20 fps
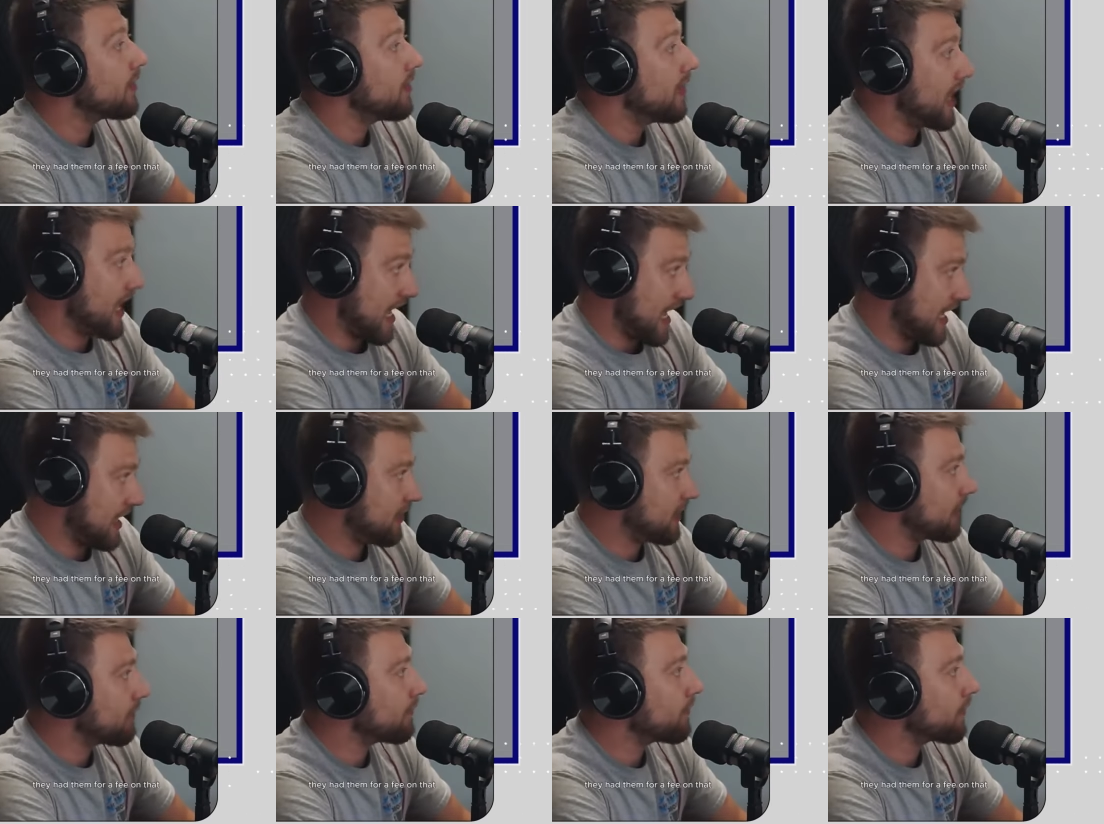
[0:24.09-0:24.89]
They
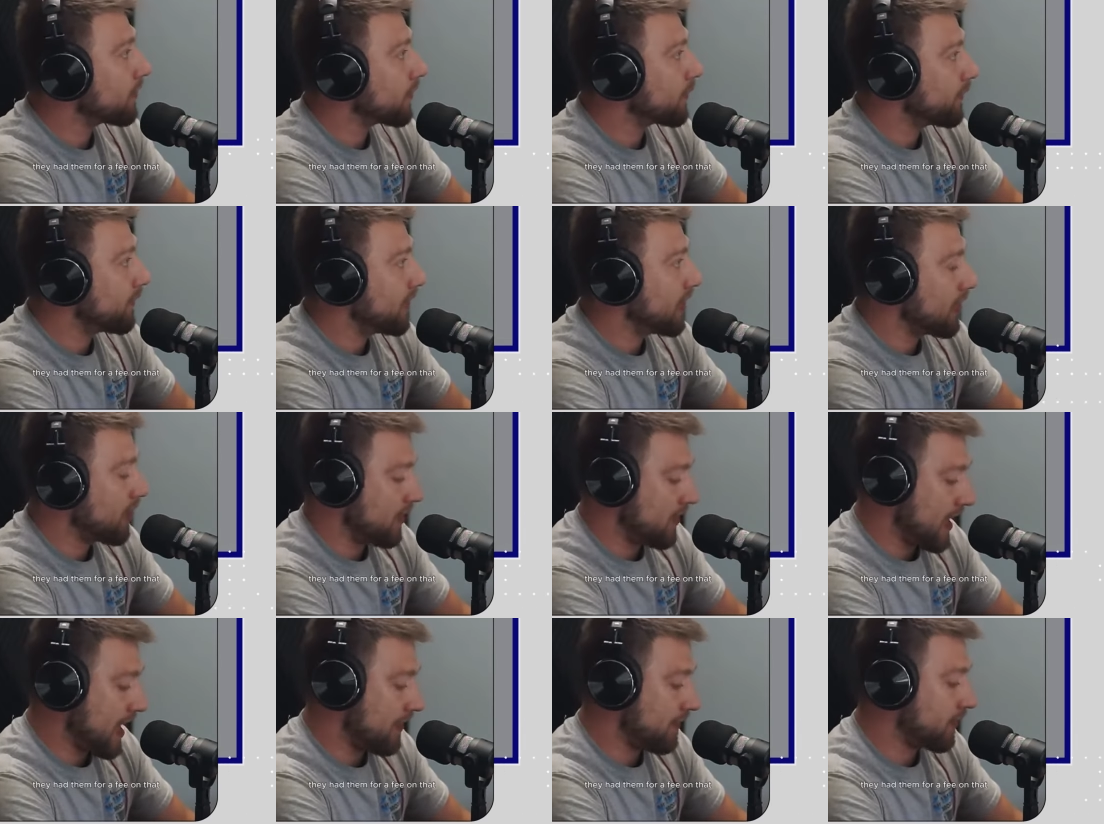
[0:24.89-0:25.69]
hit them for a fee
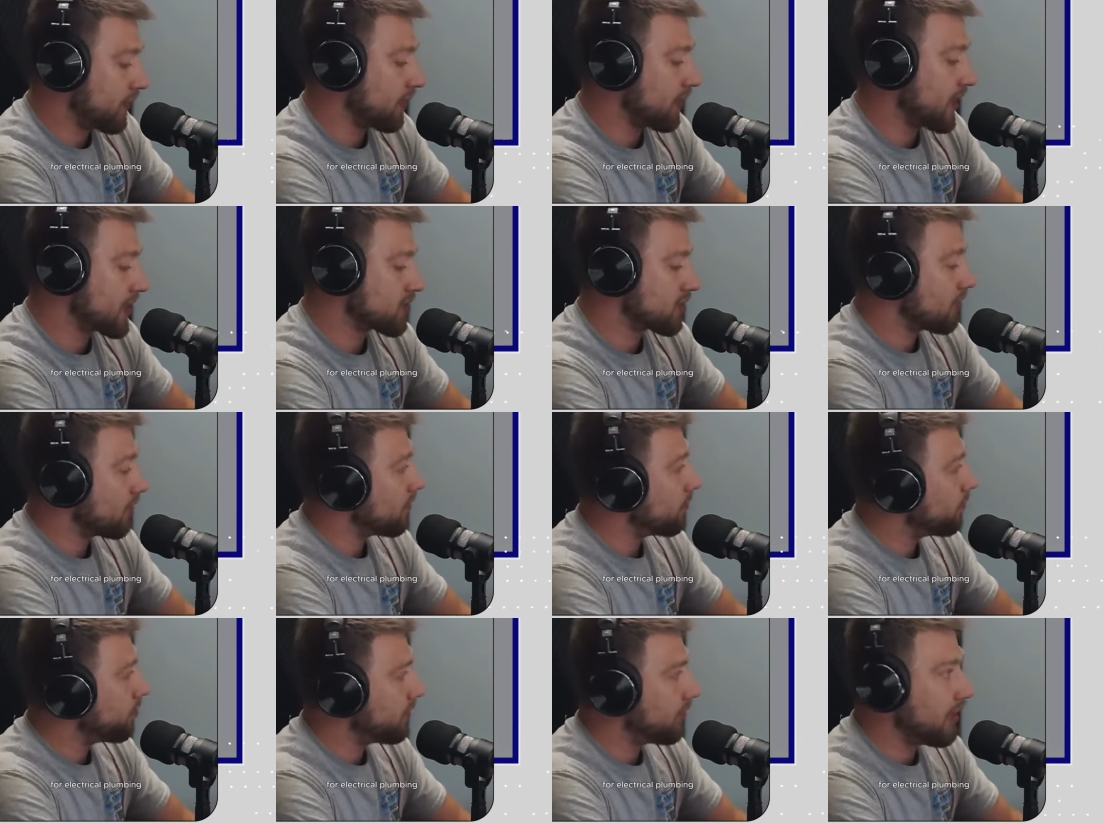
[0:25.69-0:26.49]
on that for electrical,
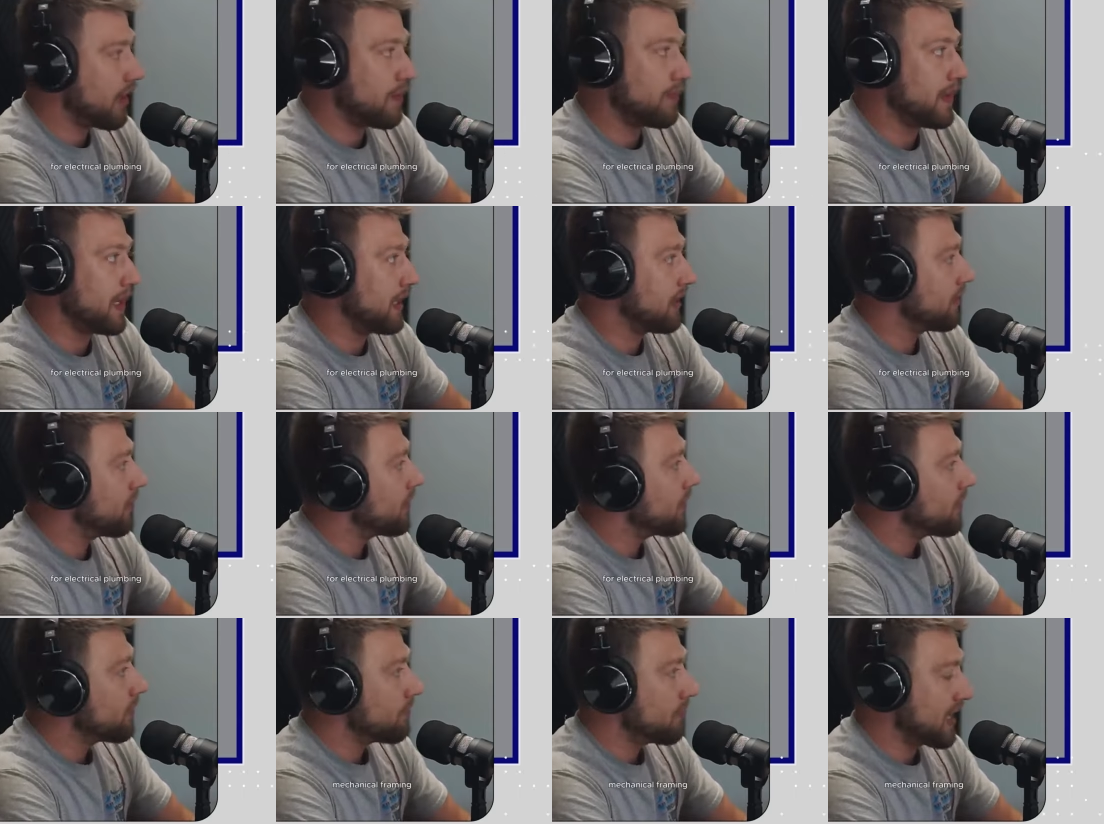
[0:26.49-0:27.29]
plumbing,
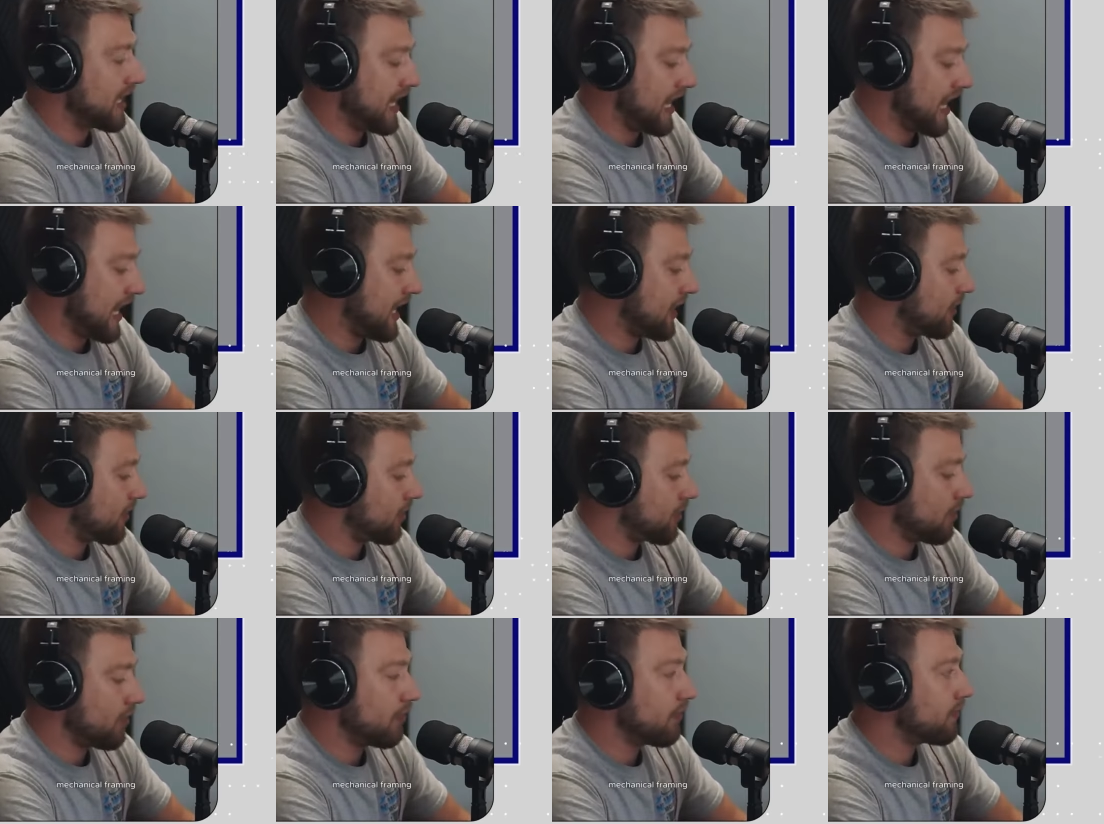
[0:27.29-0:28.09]

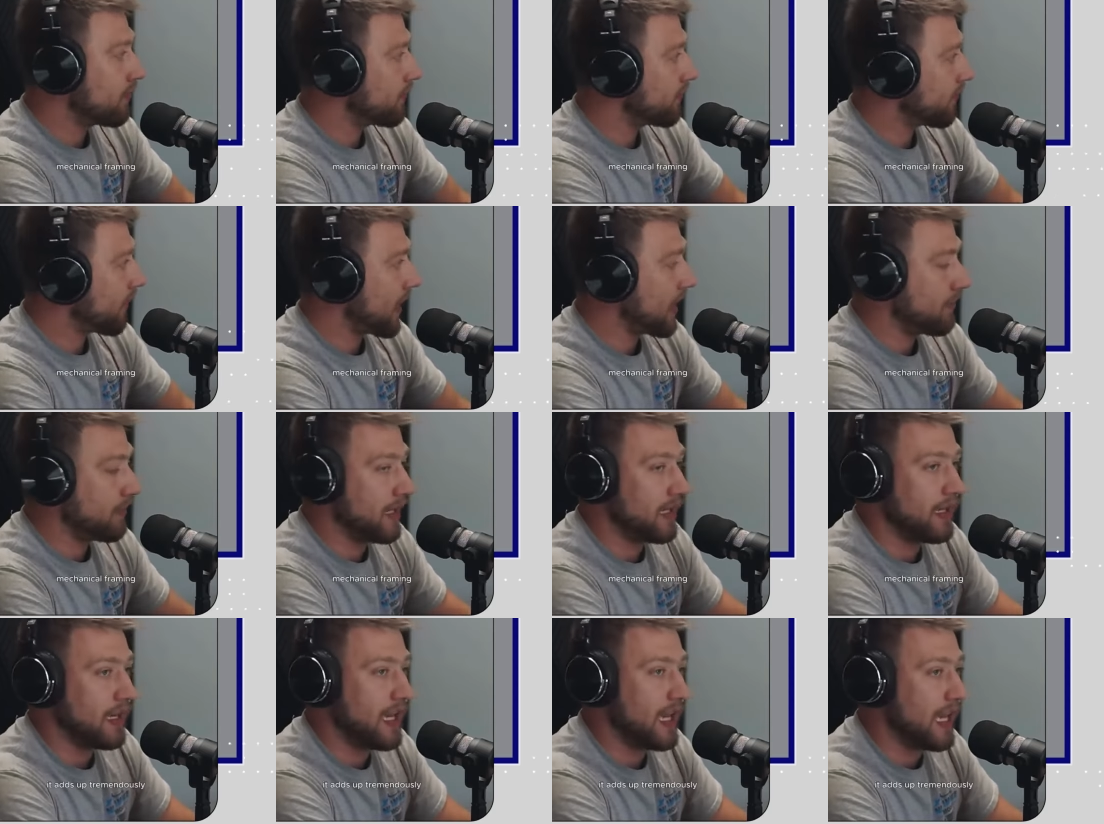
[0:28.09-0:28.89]
mechanical,
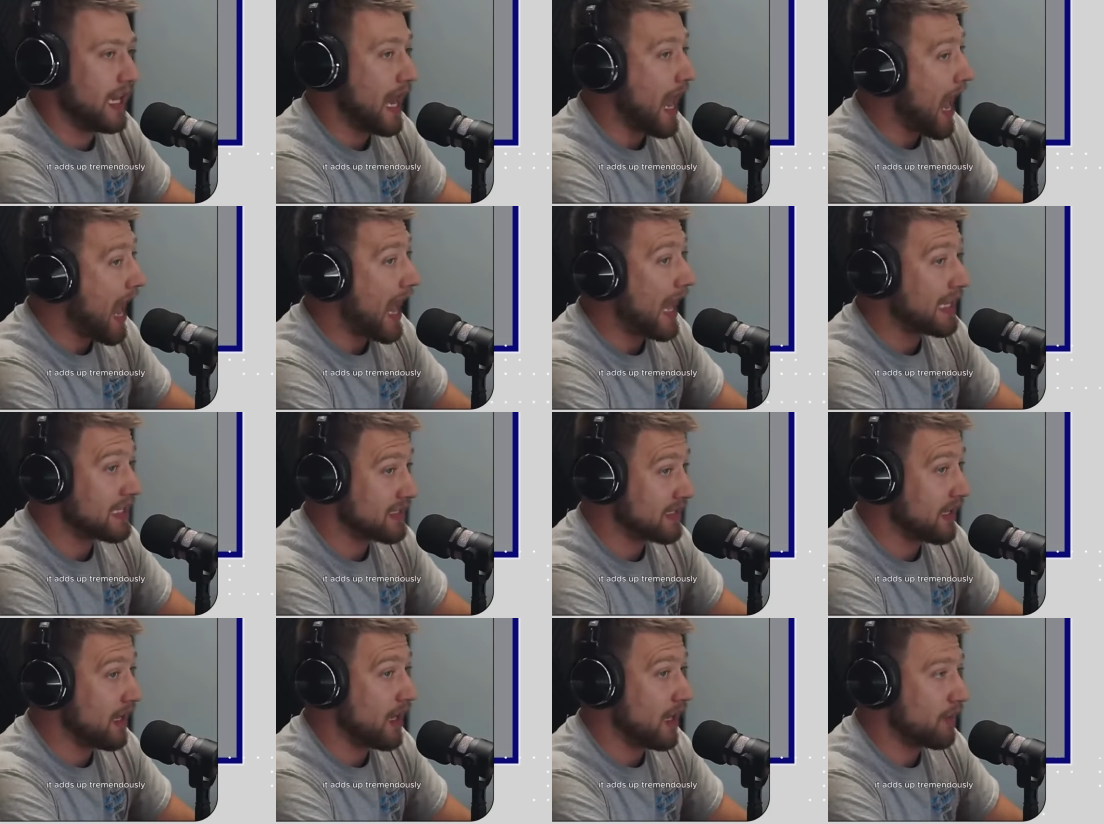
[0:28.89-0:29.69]
framing. It
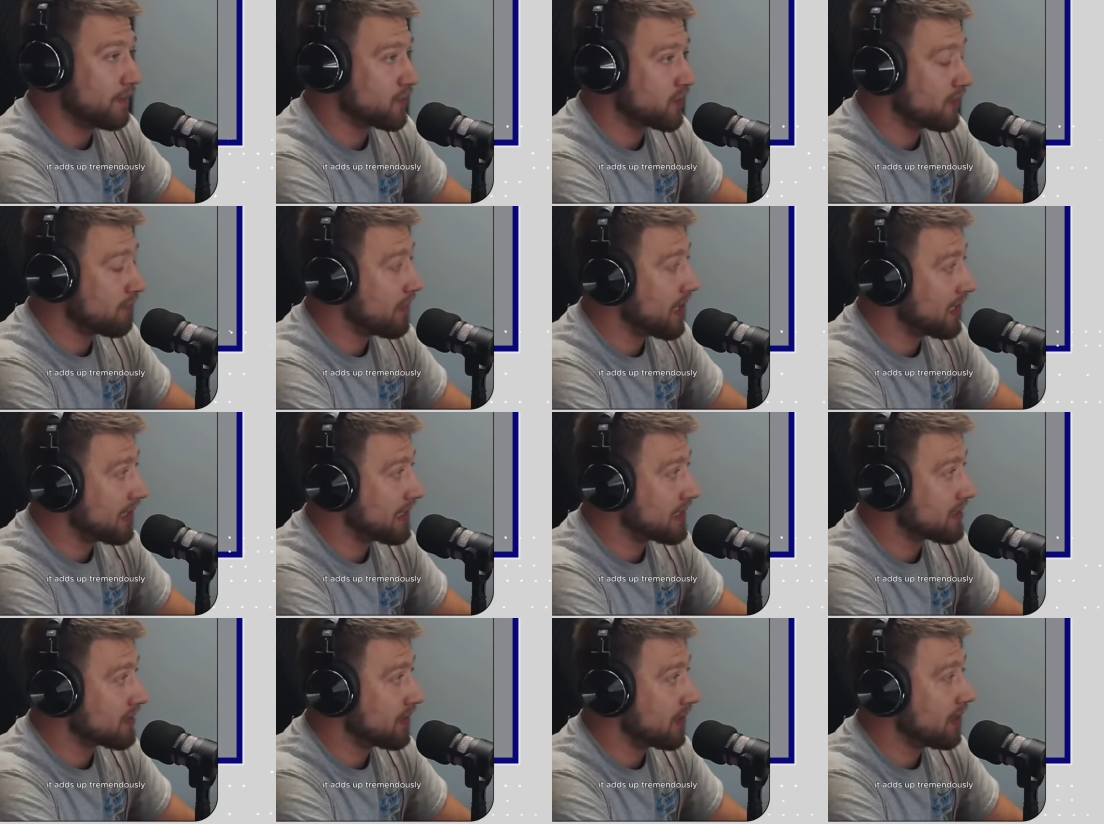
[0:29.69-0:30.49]
adds up
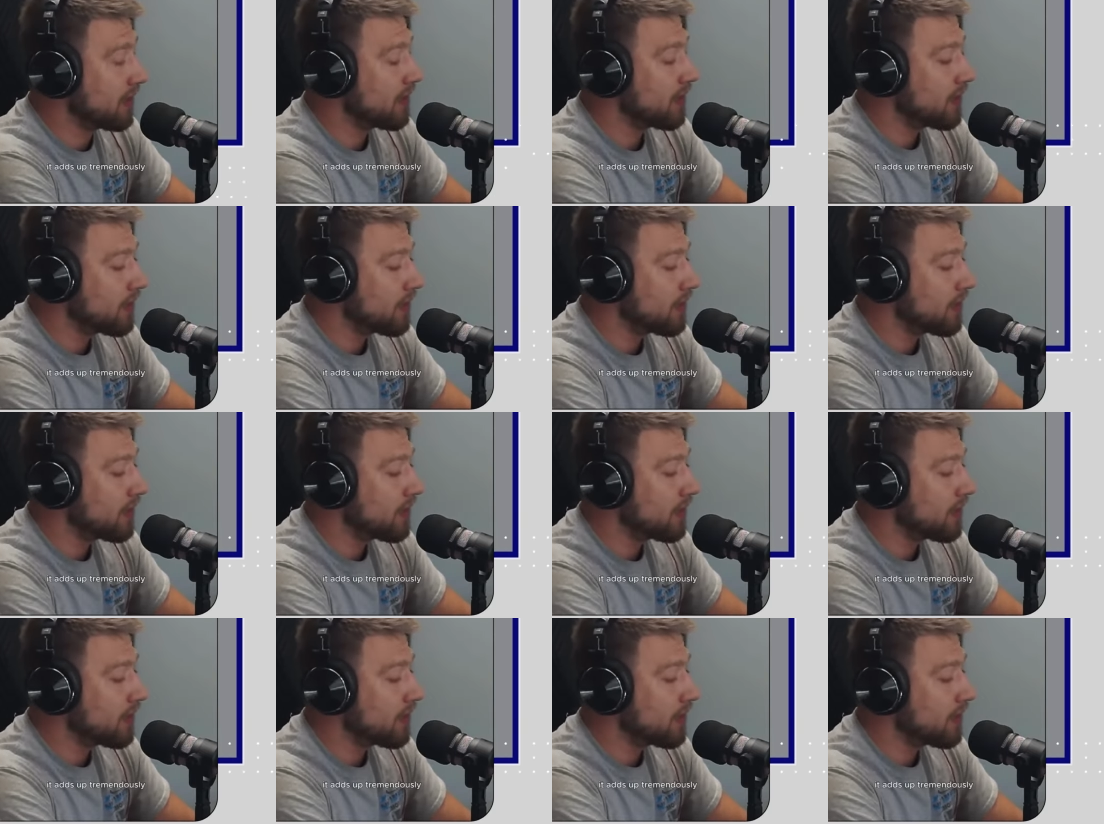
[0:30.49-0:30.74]
tremendously.